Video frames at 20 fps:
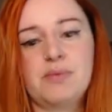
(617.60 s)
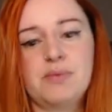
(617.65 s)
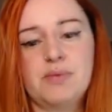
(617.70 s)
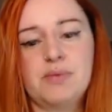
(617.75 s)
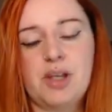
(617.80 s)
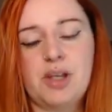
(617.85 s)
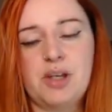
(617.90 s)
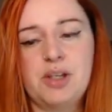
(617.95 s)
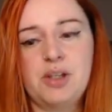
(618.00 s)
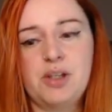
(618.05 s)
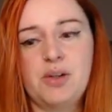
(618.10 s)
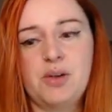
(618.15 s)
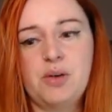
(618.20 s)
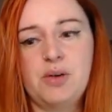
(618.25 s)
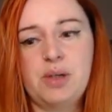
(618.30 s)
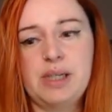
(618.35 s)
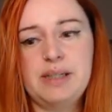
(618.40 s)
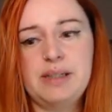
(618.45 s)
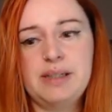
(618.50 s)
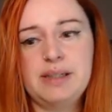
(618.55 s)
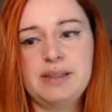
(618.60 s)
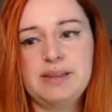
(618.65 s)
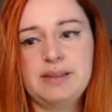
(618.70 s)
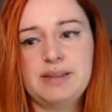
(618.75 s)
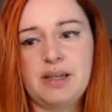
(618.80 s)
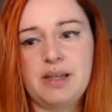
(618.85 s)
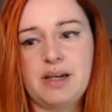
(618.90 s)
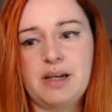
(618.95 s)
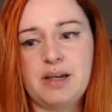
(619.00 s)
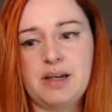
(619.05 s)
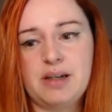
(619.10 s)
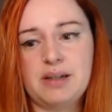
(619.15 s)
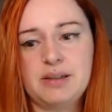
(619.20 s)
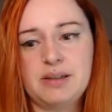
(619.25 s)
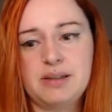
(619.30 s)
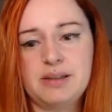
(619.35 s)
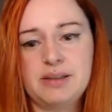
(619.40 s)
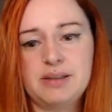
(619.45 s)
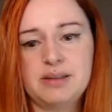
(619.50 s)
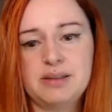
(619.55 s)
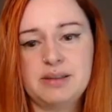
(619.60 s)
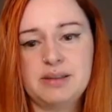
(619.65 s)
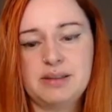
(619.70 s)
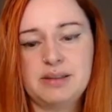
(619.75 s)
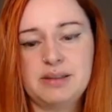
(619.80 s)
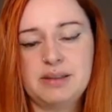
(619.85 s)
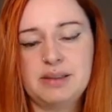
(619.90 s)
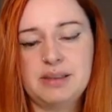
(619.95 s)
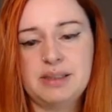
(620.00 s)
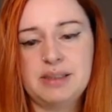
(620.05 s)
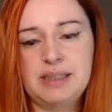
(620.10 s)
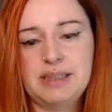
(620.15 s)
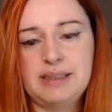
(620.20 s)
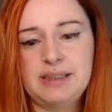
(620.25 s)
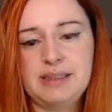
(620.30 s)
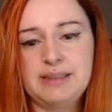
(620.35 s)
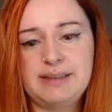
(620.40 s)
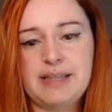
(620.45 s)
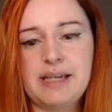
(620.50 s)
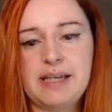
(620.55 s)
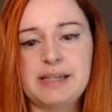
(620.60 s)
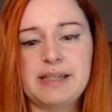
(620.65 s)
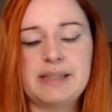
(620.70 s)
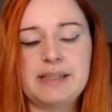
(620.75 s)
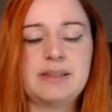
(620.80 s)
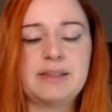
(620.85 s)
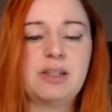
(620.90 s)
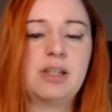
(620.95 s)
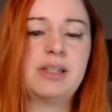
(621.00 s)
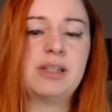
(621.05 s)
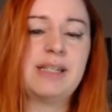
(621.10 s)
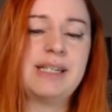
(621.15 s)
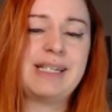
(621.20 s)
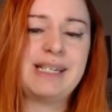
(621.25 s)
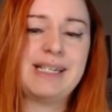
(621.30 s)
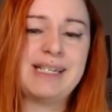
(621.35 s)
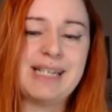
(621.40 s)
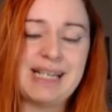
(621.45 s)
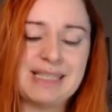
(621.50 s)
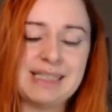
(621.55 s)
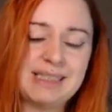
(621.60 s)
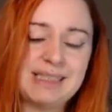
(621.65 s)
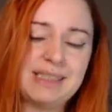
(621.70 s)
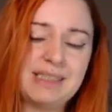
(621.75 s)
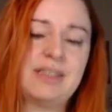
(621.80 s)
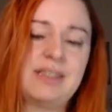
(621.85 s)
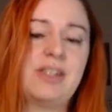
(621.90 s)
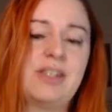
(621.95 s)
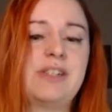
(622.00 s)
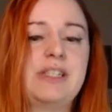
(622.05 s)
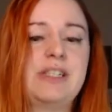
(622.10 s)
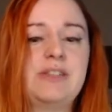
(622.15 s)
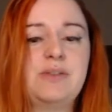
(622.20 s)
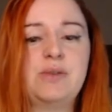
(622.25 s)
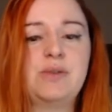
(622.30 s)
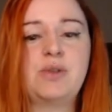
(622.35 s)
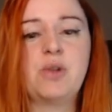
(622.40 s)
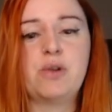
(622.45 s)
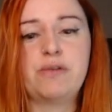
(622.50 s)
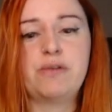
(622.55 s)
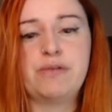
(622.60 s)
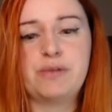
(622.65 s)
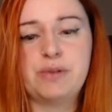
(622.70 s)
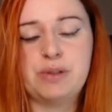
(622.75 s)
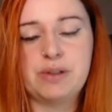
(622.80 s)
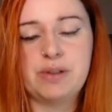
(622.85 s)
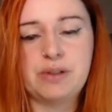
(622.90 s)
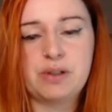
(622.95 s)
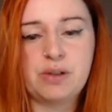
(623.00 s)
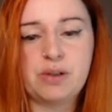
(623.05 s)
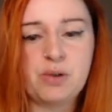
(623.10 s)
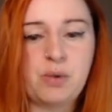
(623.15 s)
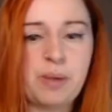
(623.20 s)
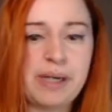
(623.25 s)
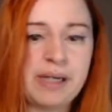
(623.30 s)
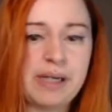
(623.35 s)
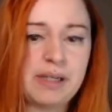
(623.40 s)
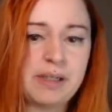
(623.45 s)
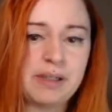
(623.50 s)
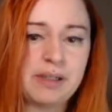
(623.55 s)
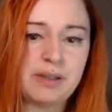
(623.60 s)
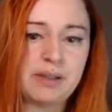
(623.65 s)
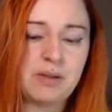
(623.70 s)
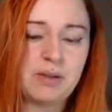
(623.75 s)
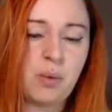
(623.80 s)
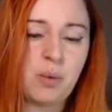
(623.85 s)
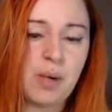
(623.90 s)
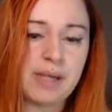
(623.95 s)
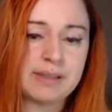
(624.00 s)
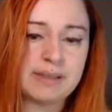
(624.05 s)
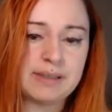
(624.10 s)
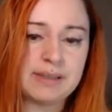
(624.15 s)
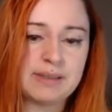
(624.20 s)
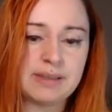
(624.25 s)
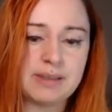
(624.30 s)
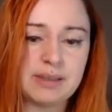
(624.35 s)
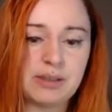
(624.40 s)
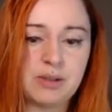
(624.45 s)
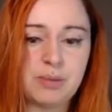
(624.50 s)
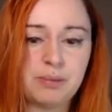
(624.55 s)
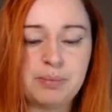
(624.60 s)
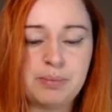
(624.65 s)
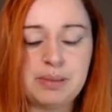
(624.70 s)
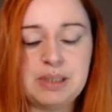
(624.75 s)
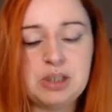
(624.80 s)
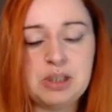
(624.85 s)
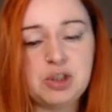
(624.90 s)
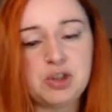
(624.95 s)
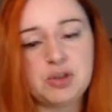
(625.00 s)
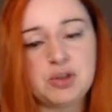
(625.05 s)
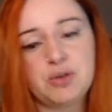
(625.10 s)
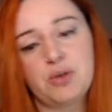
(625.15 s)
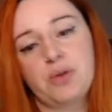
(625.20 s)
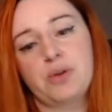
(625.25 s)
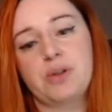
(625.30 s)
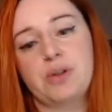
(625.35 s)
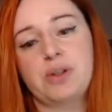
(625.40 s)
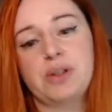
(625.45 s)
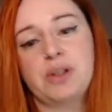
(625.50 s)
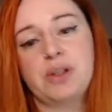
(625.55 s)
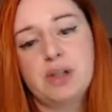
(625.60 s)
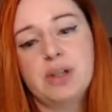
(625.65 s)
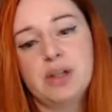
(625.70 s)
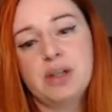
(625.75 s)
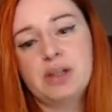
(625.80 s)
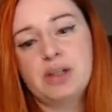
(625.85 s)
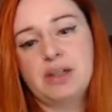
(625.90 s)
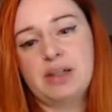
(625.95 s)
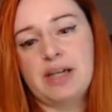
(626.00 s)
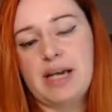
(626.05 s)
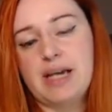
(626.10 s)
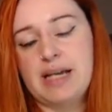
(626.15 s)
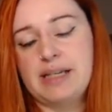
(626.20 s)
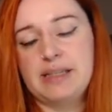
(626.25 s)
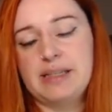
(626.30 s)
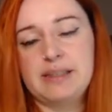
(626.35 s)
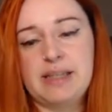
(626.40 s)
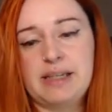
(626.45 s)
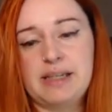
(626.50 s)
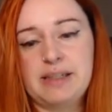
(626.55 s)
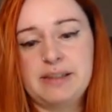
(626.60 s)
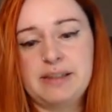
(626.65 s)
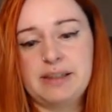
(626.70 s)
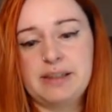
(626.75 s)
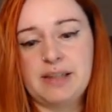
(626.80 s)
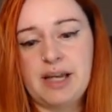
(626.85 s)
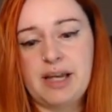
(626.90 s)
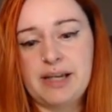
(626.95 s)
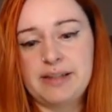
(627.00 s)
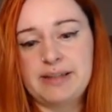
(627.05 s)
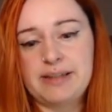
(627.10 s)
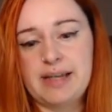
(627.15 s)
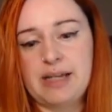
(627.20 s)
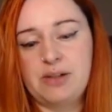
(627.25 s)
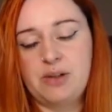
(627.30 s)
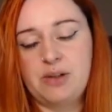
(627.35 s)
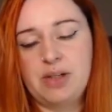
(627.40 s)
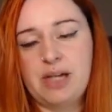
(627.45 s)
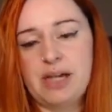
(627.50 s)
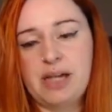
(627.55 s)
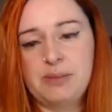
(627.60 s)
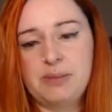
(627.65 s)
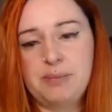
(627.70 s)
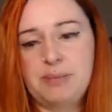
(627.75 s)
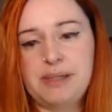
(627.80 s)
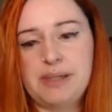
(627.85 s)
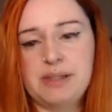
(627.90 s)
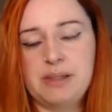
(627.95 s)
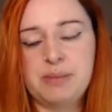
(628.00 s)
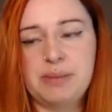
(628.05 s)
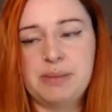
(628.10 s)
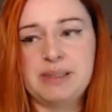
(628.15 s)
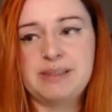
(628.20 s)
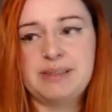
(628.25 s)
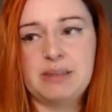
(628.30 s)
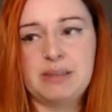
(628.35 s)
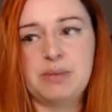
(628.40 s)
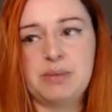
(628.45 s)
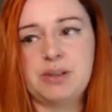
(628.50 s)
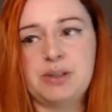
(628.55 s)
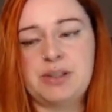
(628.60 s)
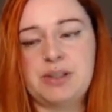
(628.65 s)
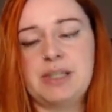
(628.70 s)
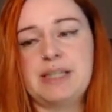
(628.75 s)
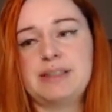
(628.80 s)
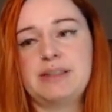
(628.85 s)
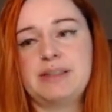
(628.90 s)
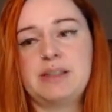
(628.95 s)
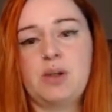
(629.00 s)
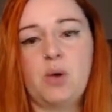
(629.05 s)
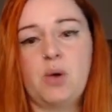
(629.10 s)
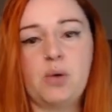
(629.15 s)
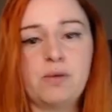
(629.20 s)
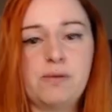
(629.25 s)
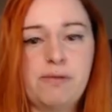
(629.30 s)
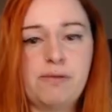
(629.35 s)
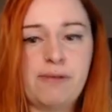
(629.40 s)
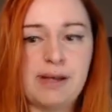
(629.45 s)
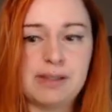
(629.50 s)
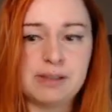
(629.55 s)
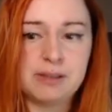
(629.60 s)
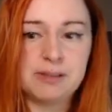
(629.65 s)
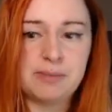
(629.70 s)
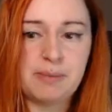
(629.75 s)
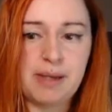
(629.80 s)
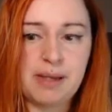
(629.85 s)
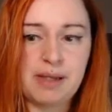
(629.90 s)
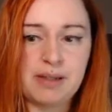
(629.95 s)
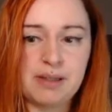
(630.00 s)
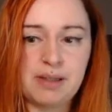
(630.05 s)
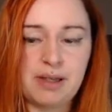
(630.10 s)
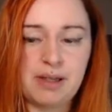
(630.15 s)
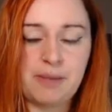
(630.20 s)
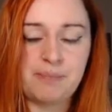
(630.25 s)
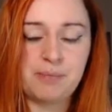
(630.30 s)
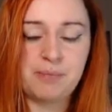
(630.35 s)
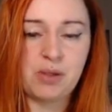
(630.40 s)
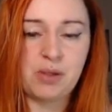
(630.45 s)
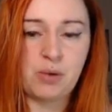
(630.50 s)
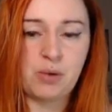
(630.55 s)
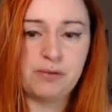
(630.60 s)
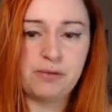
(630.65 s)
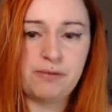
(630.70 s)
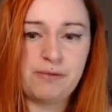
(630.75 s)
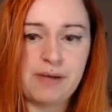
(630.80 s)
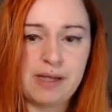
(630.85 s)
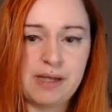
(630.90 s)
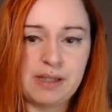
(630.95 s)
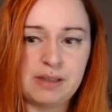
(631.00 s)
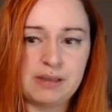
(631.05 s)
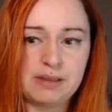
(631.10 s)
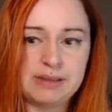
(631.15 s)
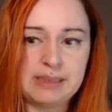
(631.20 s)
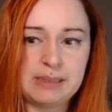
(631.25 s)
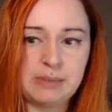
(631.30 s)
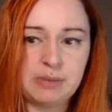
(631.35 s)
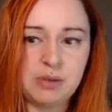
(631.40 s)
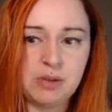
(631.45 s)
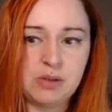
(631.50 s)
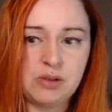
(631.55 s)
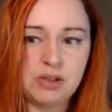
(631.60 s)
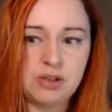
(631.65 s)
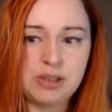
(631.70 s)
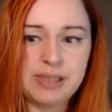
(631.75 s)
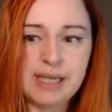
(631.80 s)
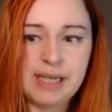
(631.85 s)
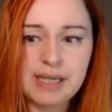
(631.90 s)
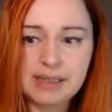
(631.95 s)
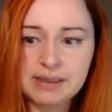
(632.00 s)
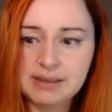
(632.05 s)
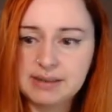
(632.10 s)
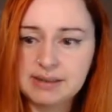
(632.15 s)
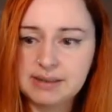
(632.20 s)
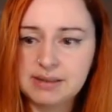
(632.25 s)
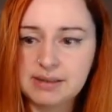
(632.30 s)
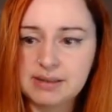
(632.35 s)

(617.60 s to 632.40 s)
Now, you know, in this deck, it's not necessary to go for a quick quest completion or anything like that. You kind of play it a bit similar as the old Fel Demon Hunter decks,